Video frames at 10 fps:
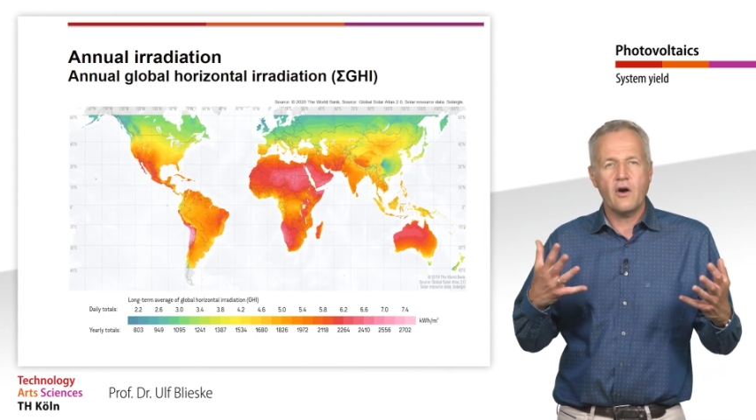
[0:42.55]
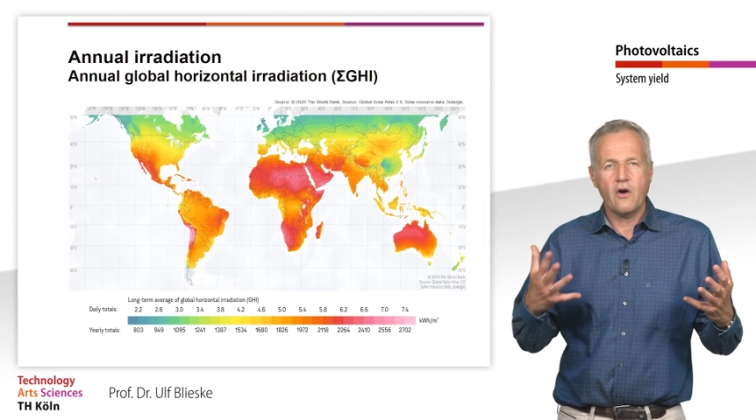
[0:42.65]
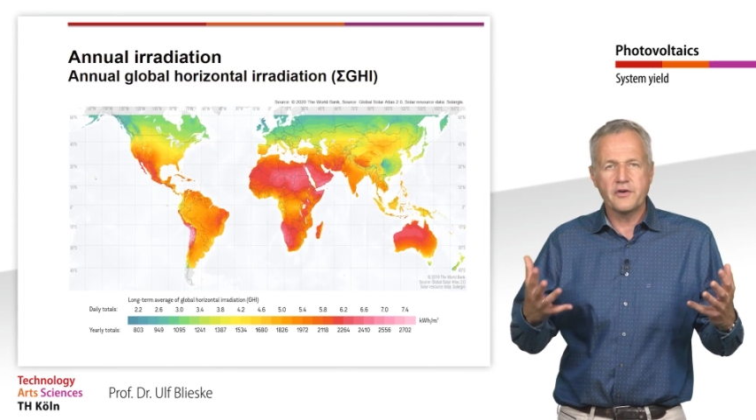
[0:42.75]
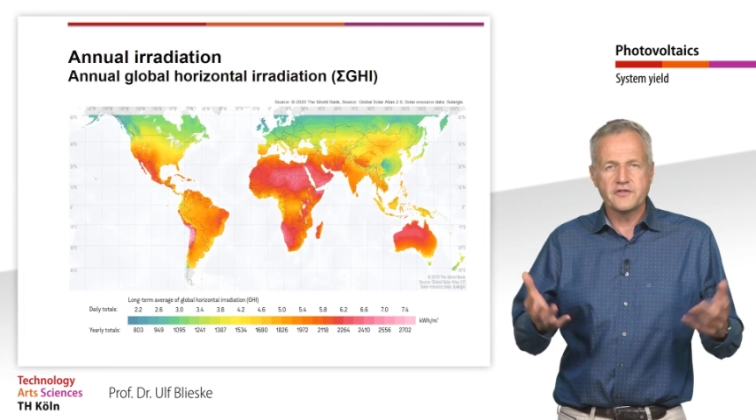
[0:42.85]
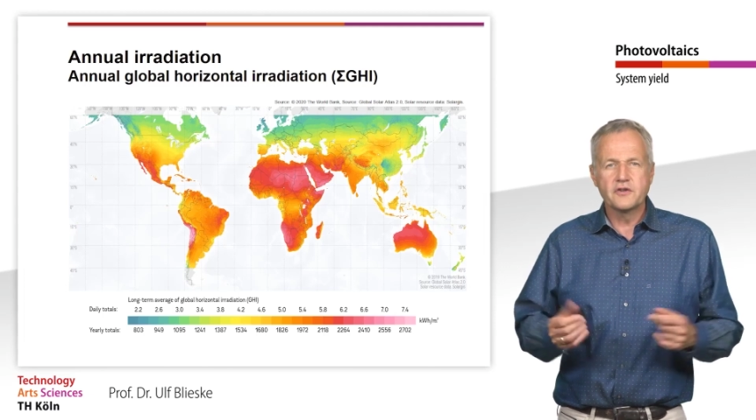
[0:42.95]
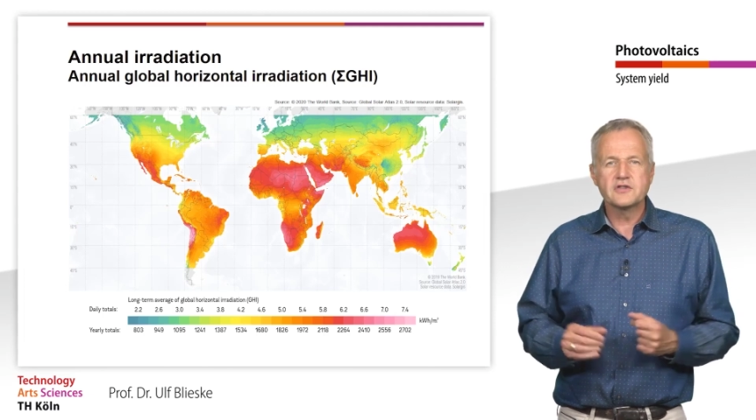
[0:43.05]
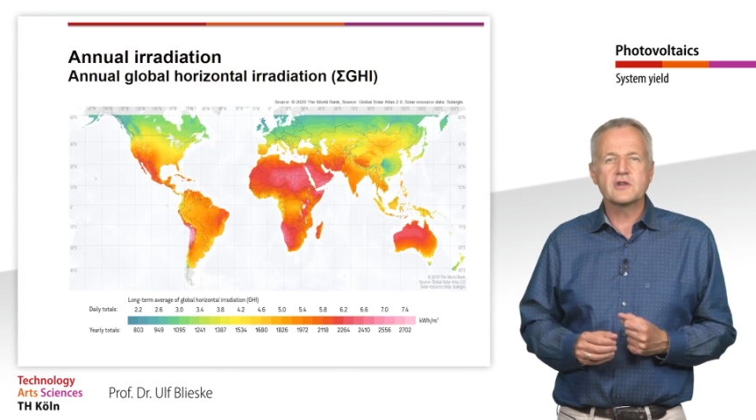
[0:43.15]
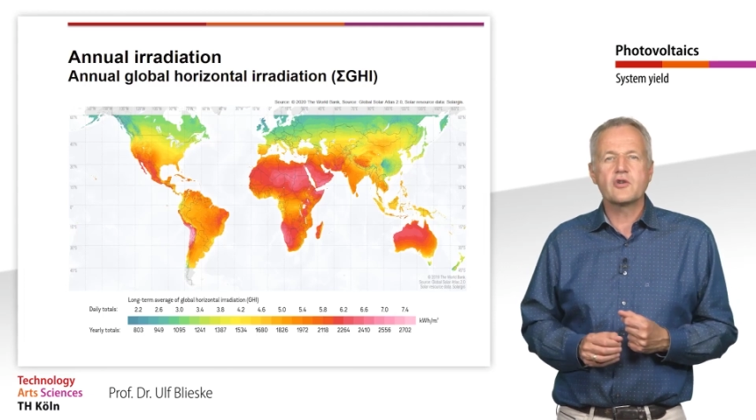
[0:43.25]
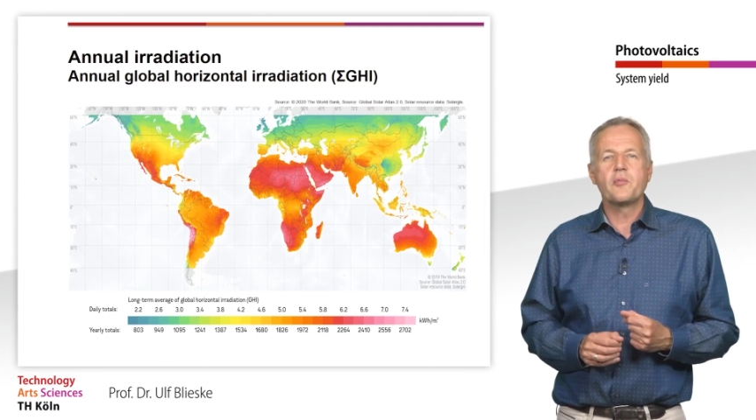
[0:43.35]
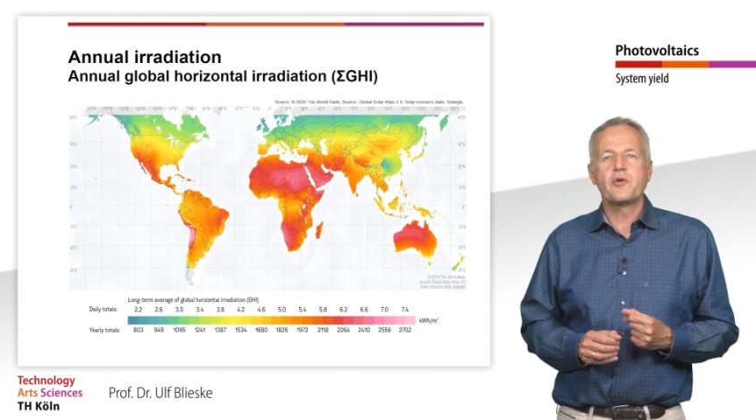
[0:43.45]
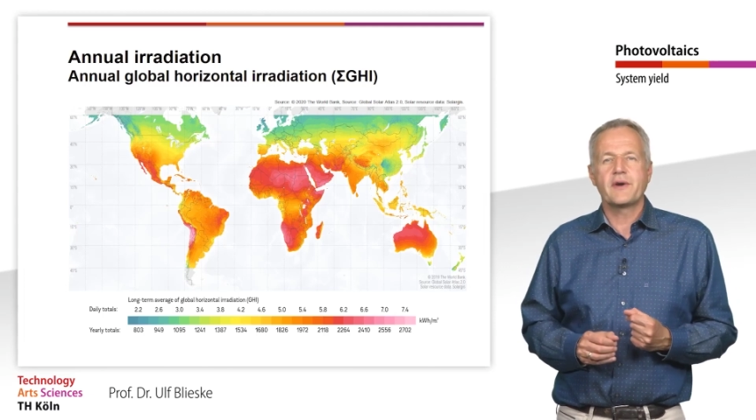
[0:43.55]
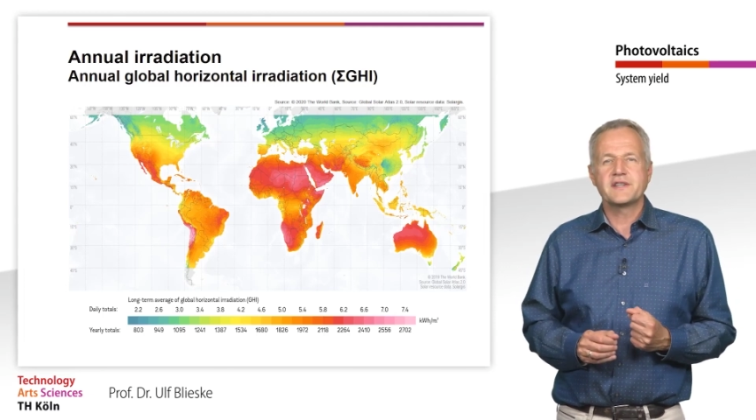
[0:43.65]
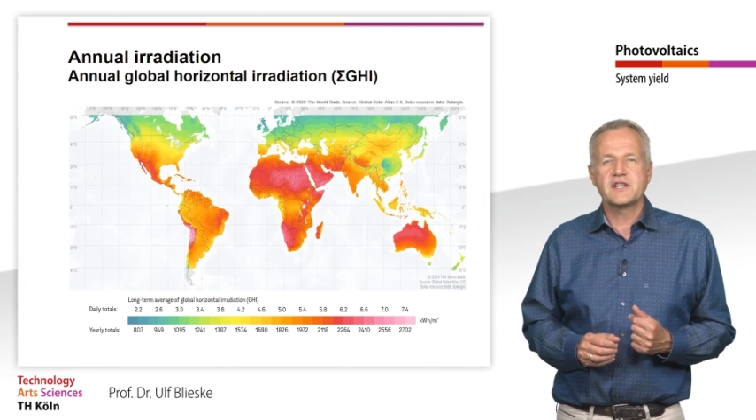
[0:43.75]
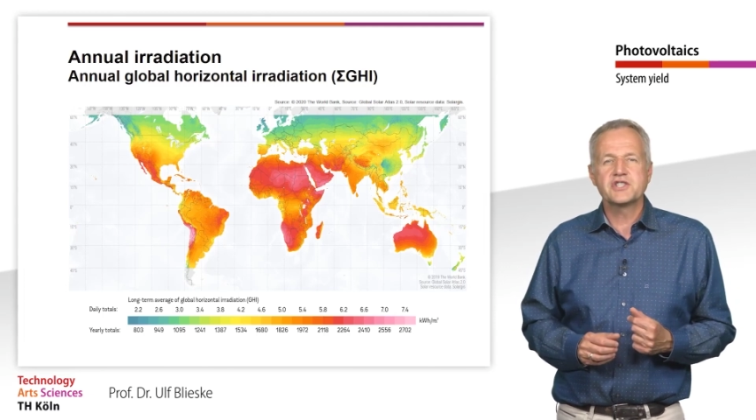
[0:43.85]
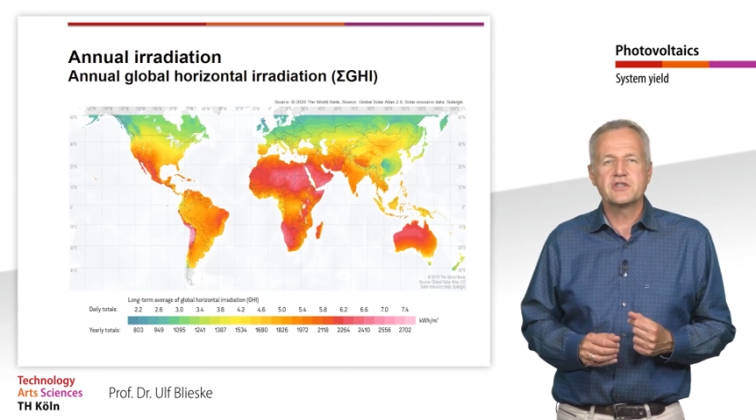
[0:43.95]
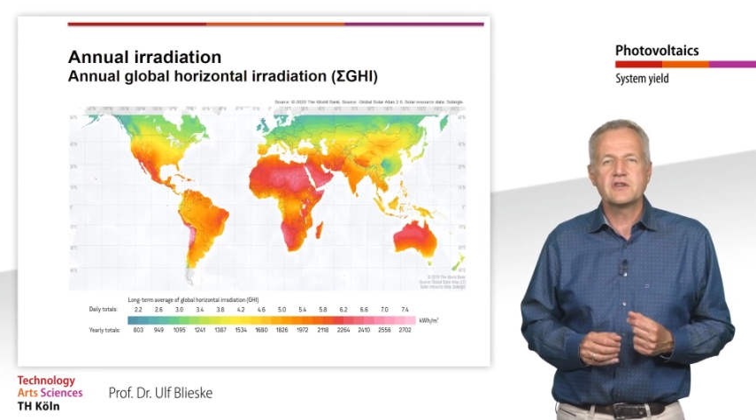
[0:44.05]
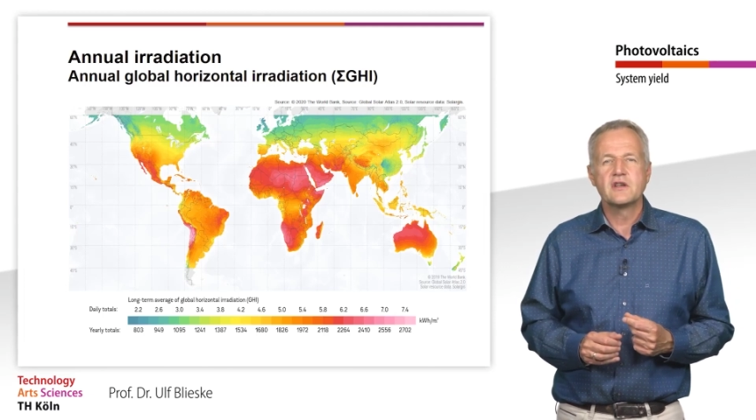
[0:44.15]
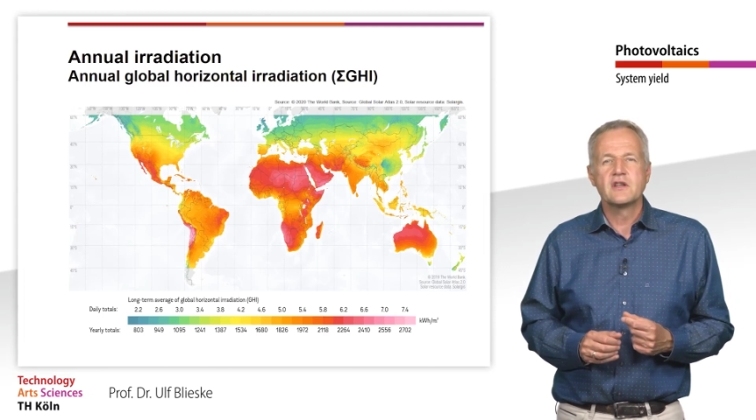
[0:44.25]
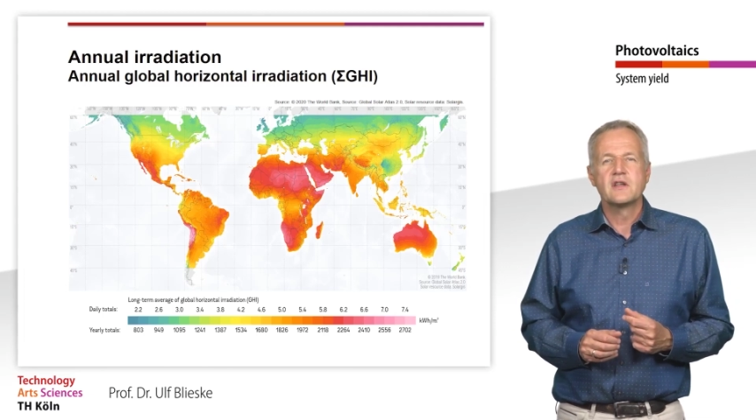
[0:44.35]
horizontal global radiation,